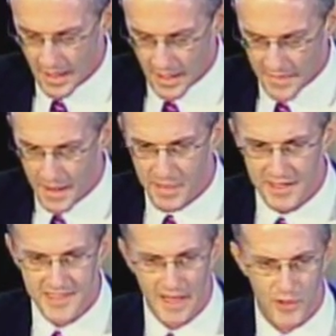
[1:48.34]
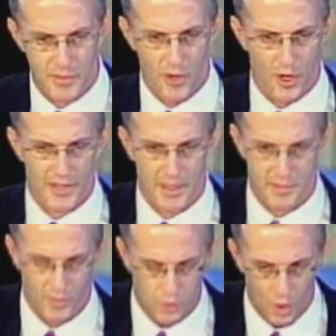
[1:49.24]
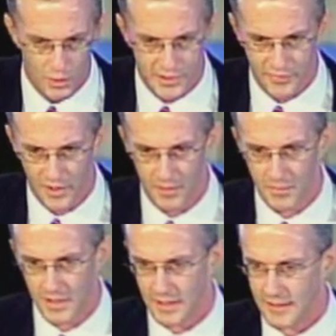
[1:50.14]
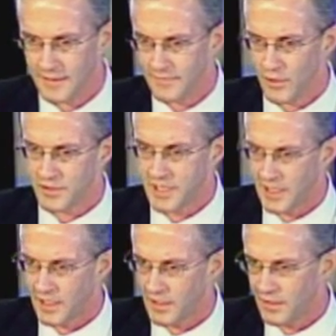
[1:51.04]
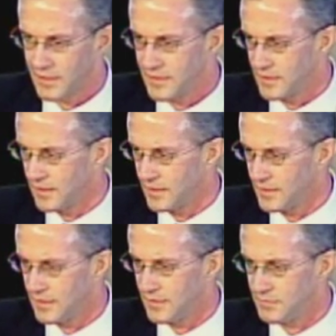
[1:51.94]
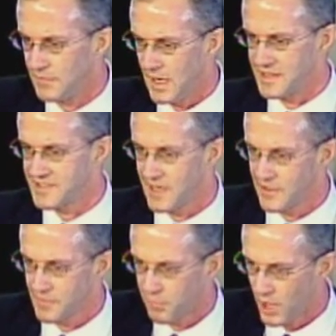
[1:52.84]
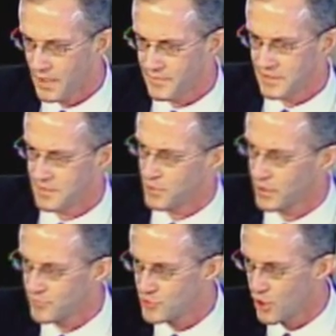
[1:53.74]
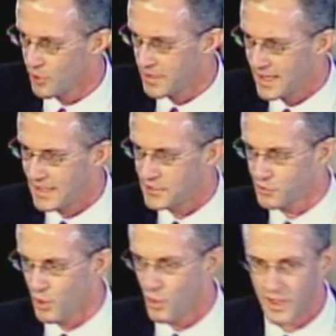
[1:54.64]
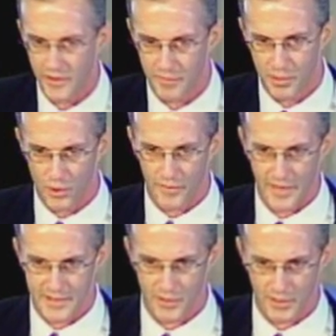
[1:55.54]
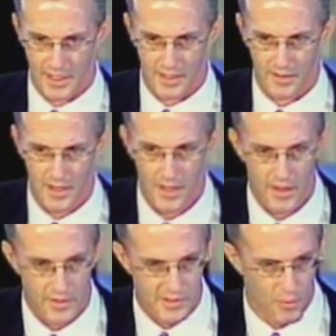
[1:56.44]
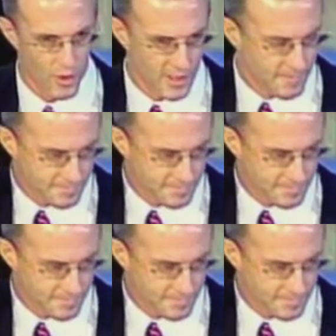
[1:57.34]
that being said, there's been all types of quotes from Voltaire and Isaiah the prophet and the book of Job, but I'd like to quote Winnie the Pooh, if that's okay, this morning.